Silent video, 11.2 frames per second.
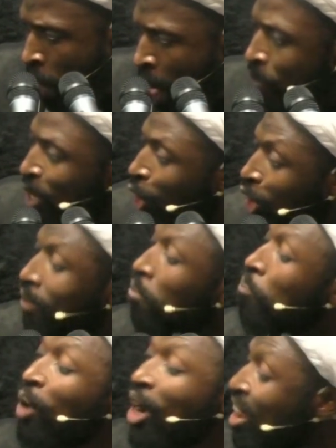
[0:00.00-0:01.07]
Because
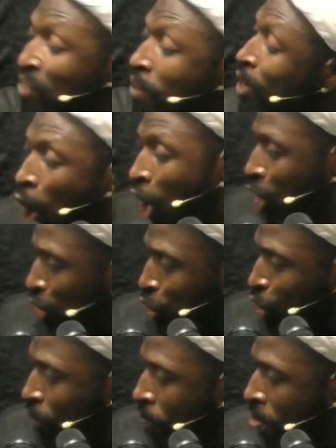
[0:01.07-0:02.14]
believe me or not,
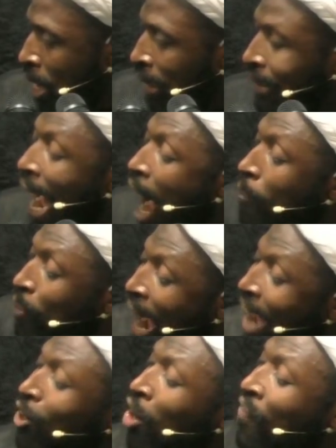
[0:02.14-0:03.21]
the
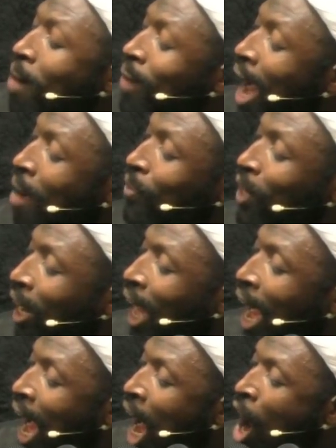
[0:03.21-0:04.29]
uprising of Aba
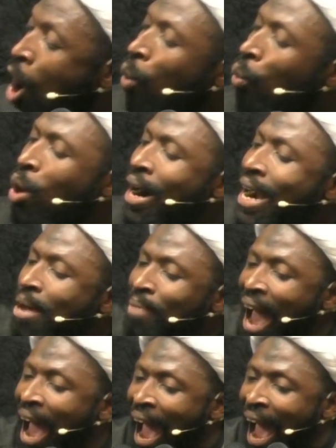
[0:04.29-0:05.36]
Abdullah will
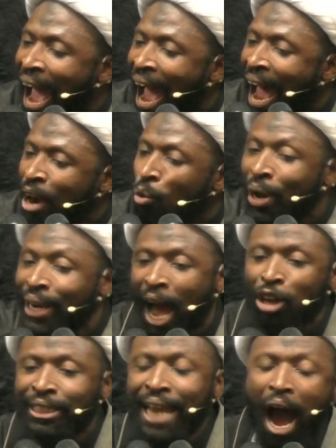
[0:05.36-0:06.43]
remain
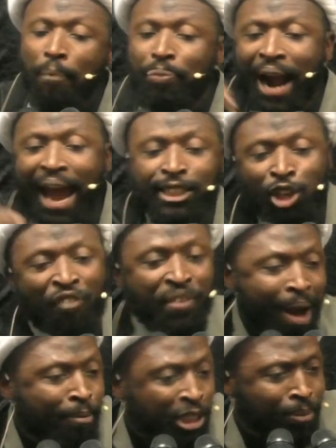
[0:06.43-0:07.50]
without the uprising of
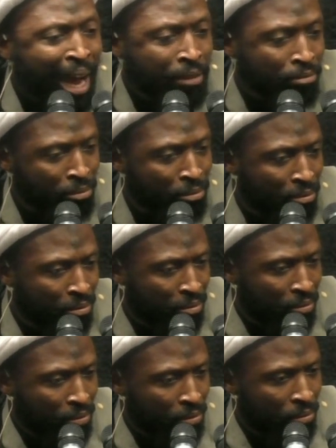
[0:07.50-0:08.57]
Imam Zaman.
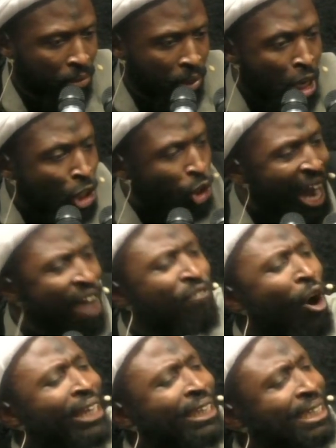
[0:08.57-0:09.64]
So therefore, it is